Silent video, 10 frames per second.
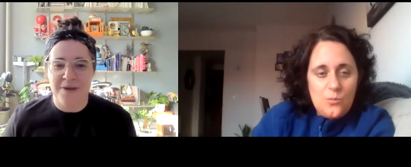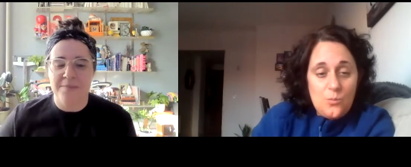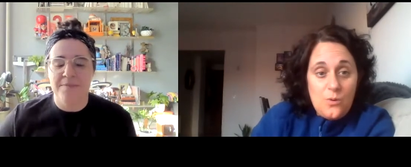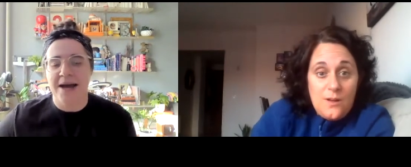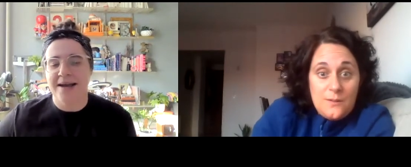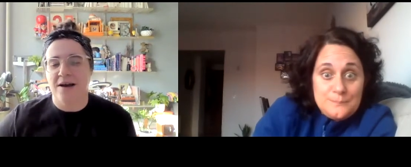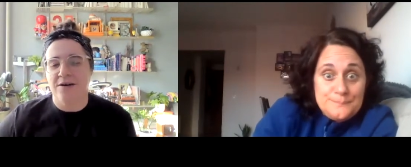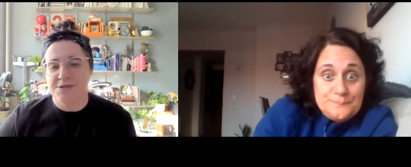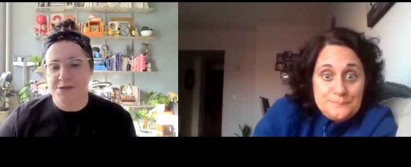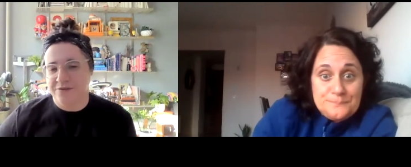Speaker 1: I'm. I
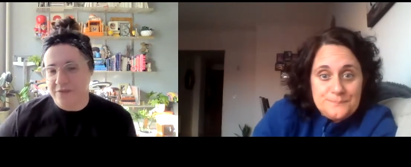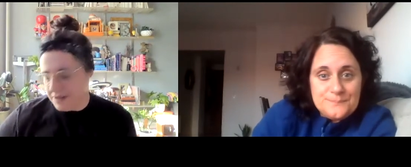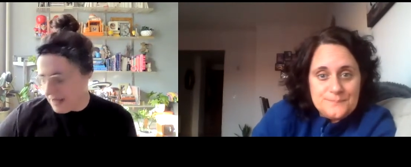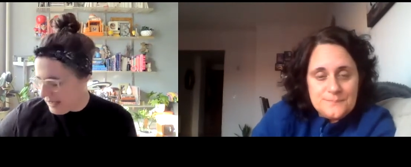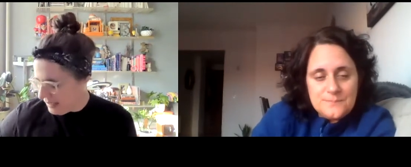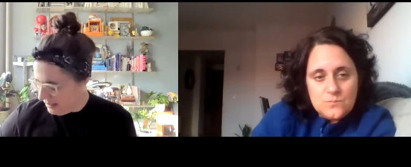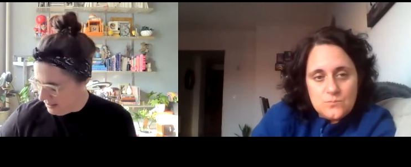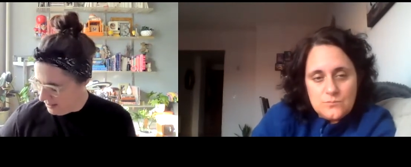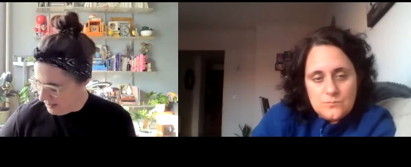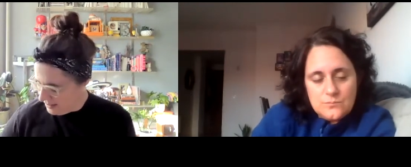also feel like
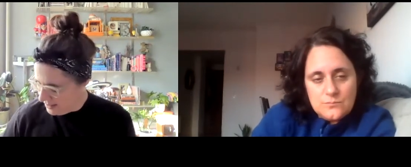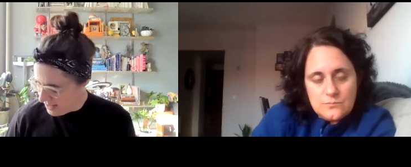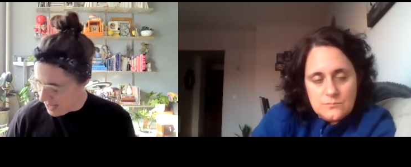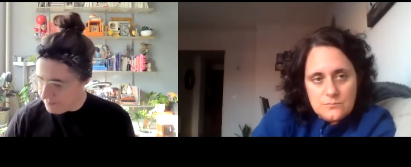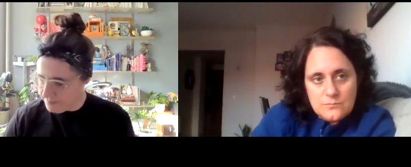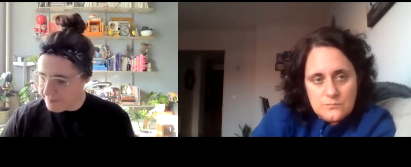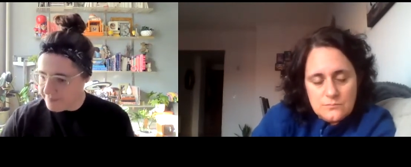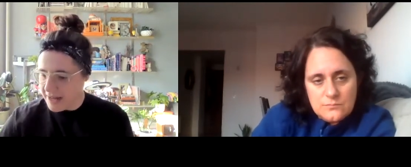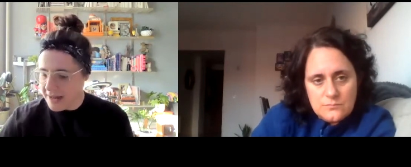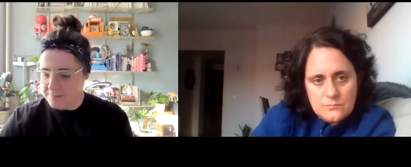I'm.
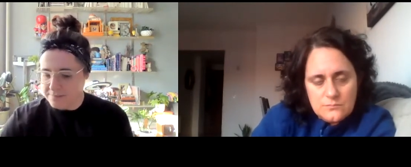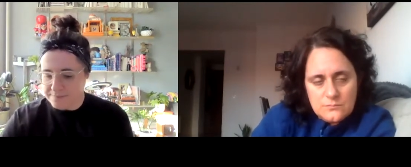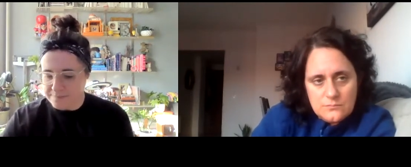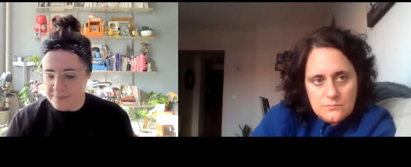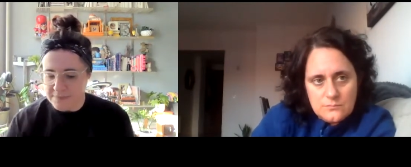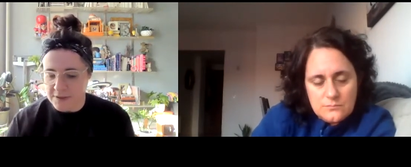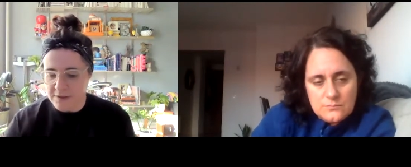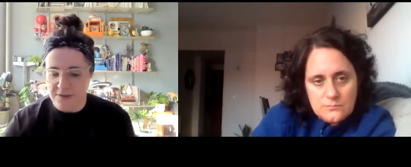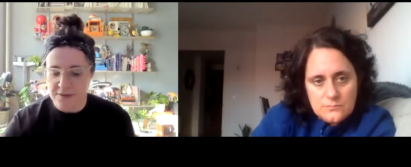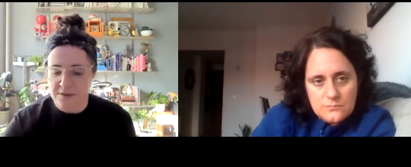I'm. You know,
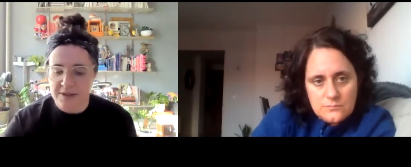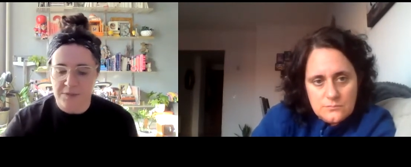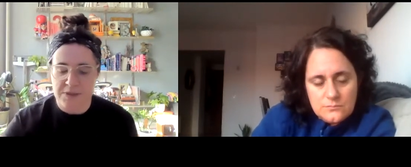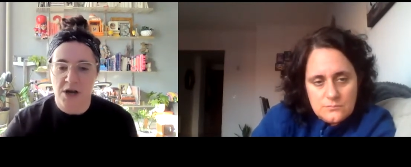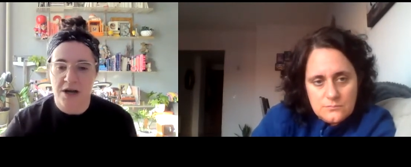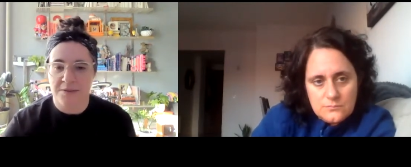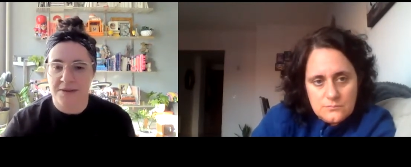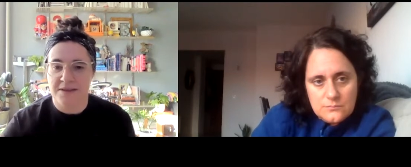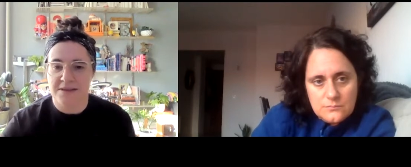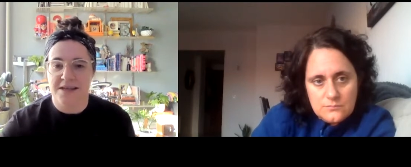you get me talking
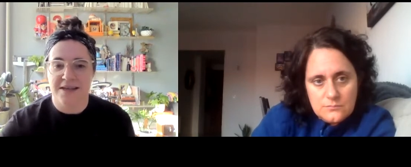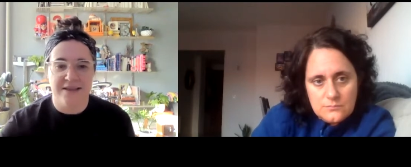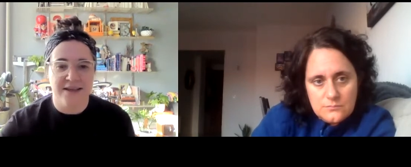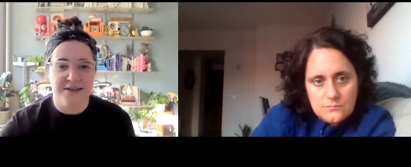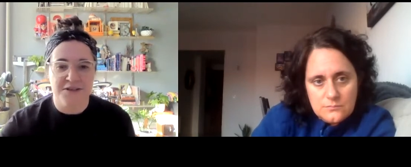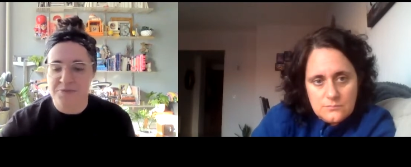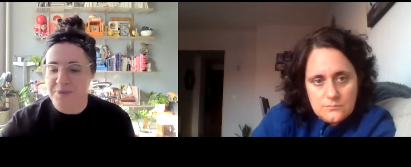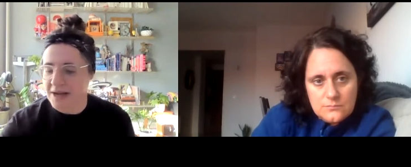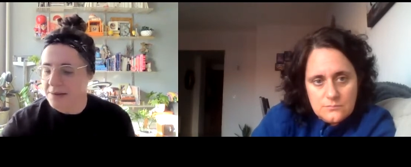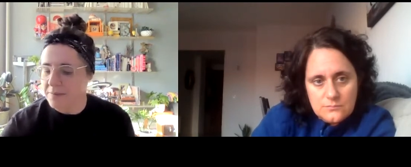about this, I get like just
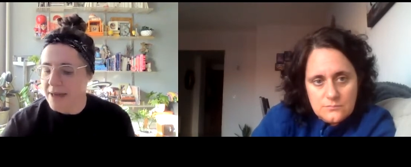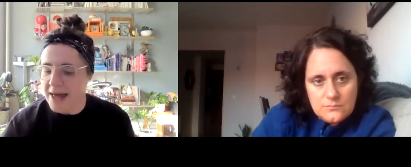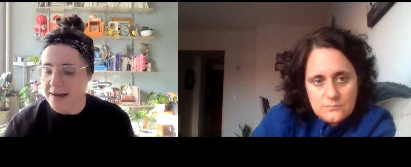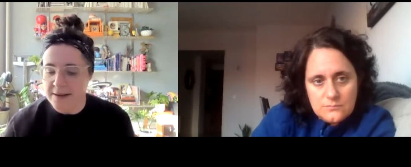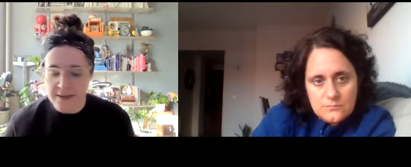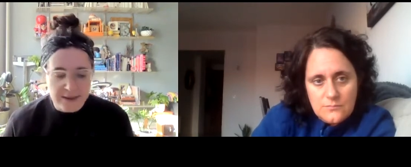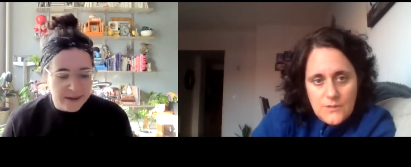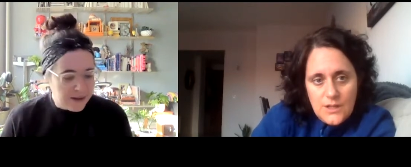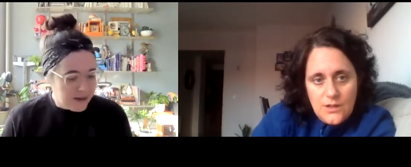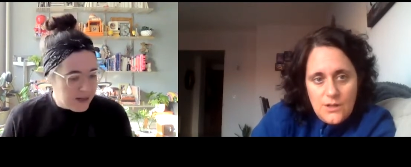beyond
Speaker 2: mad.
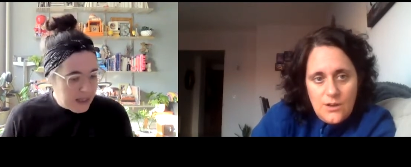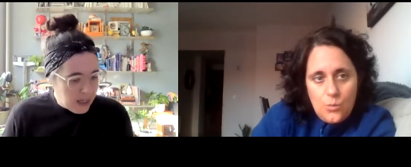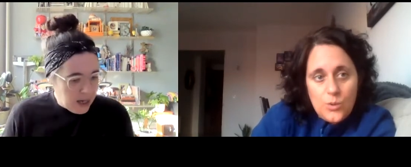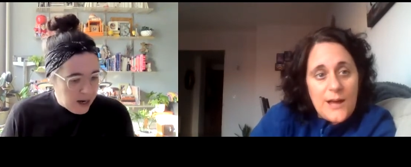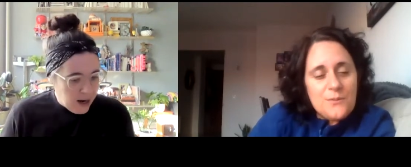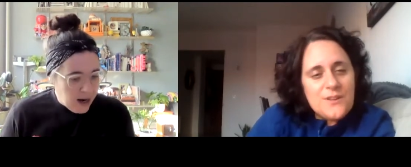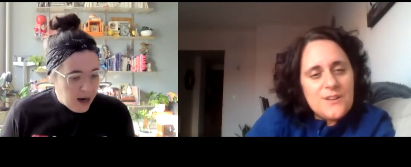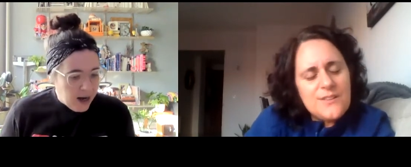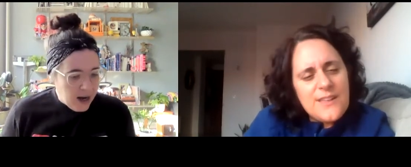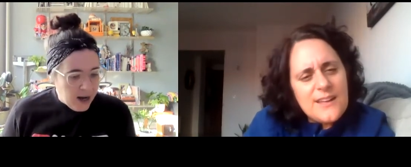Well, I was
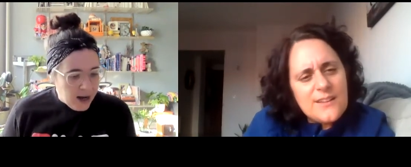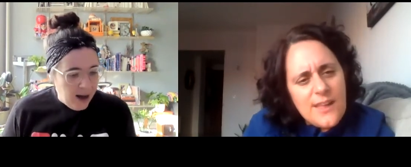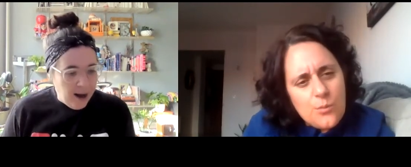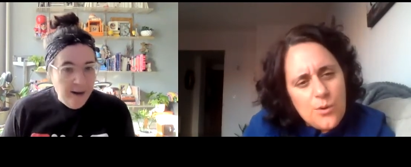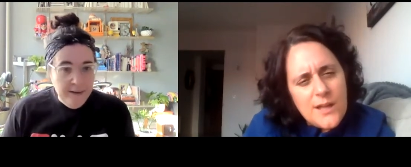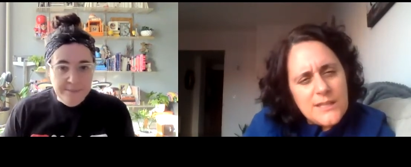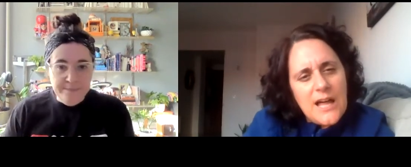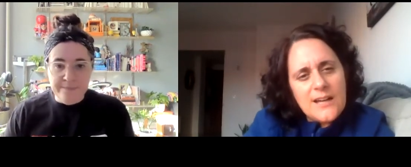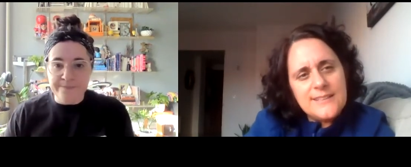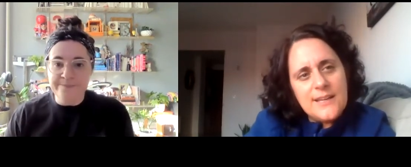going to say it's like we're on
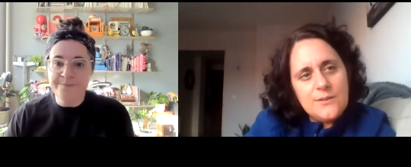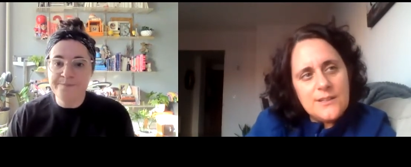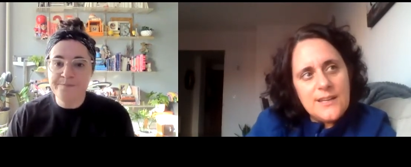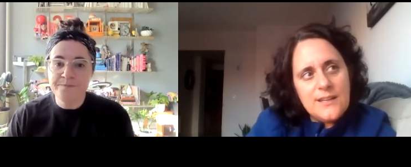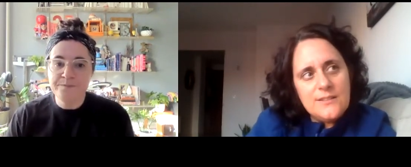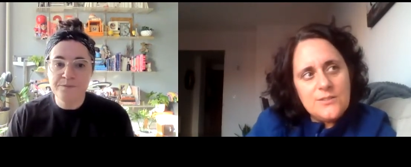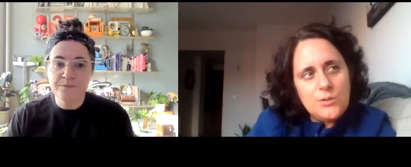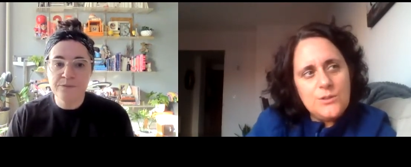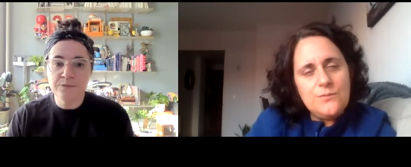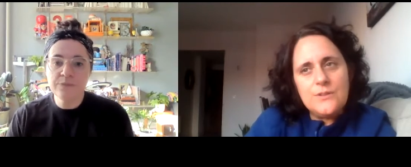lockdown again.
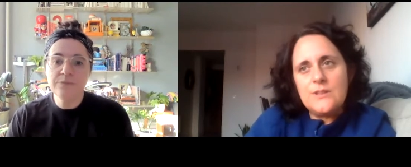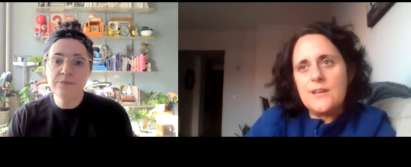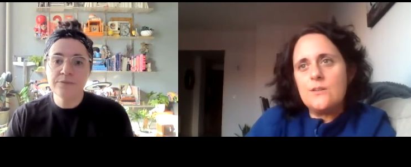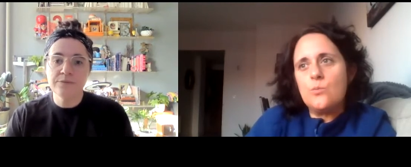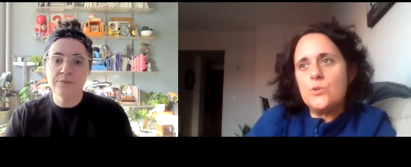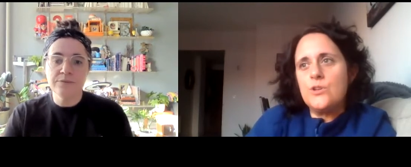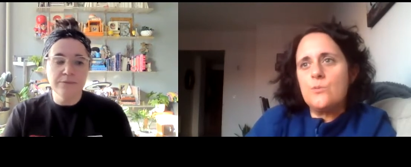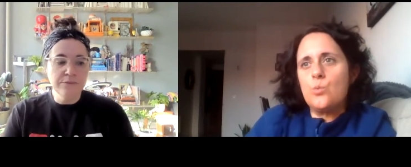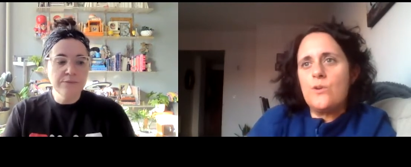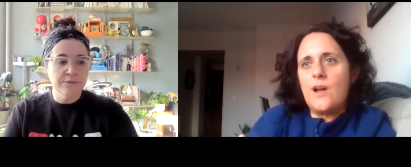Don't you feel like
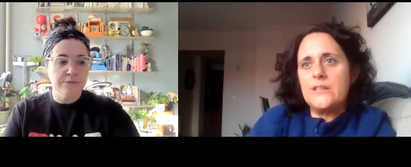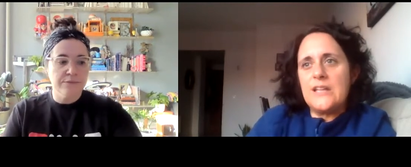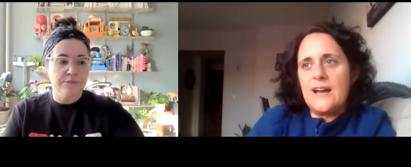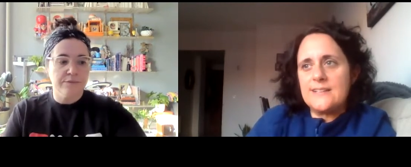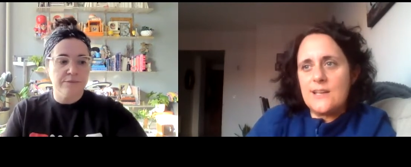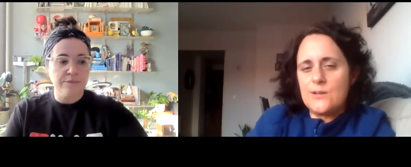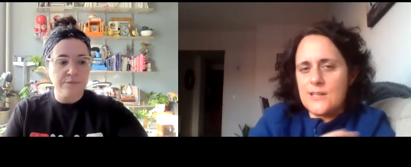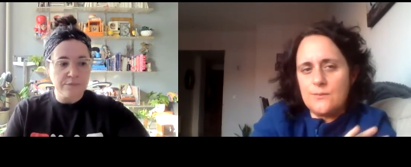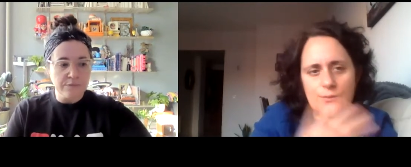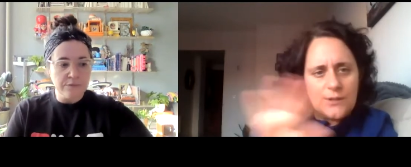you're we're on lockdown again?